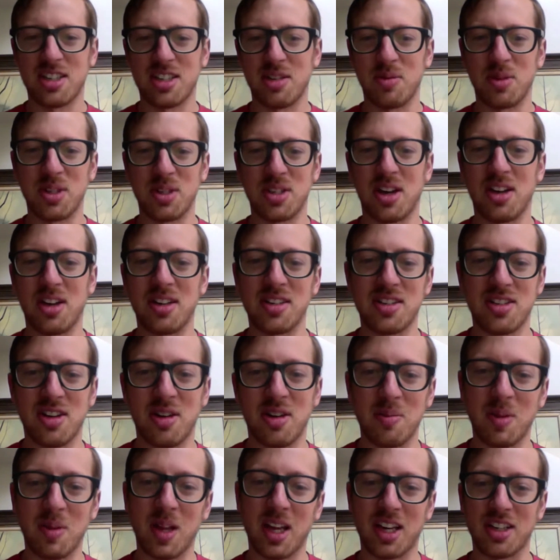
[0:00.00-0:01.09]
It was on
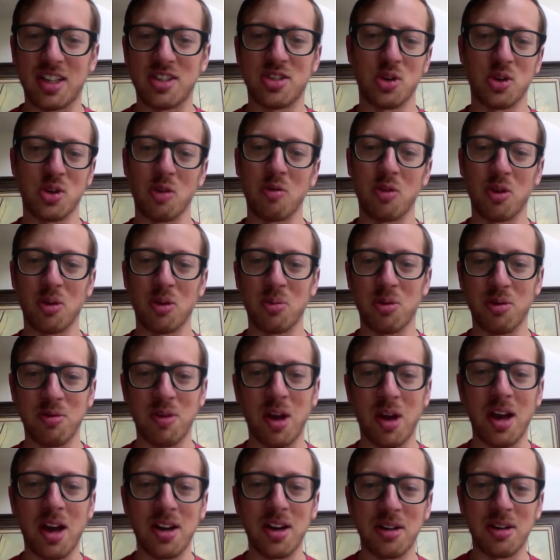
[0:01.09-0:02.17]
some like server
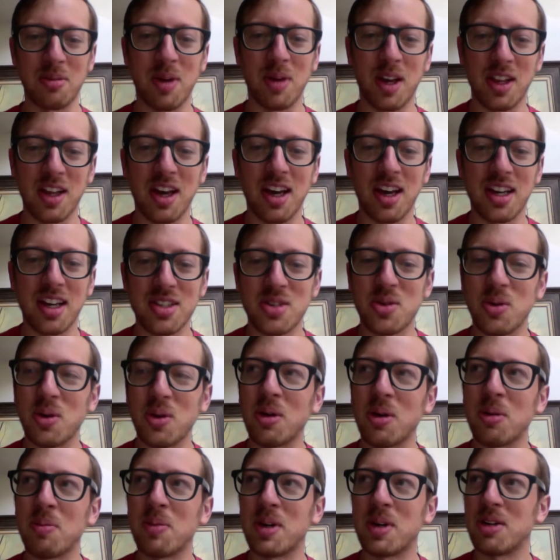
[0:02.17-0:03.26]
provided by the high
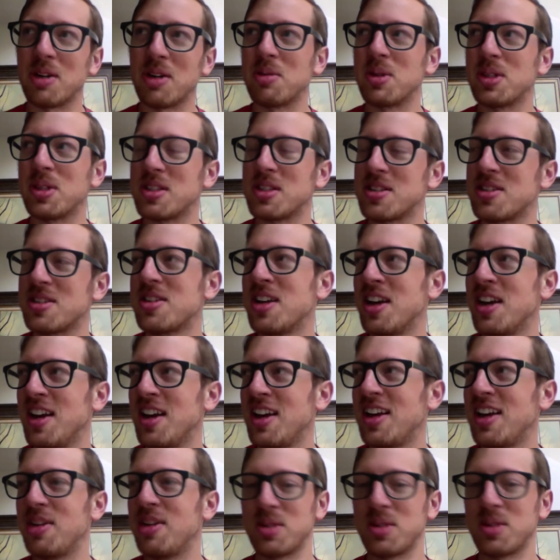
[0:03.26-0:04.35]
school, but it was
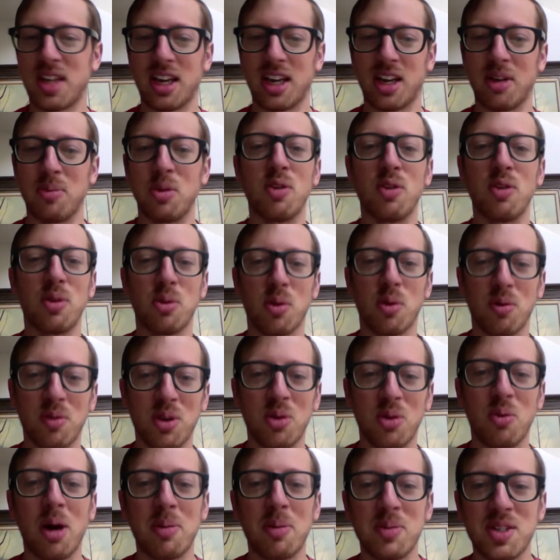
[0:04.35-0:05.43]
like a movie
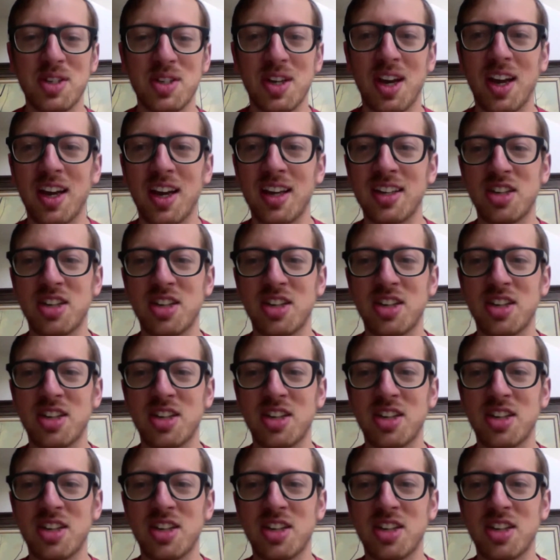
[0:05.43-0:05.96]
review website.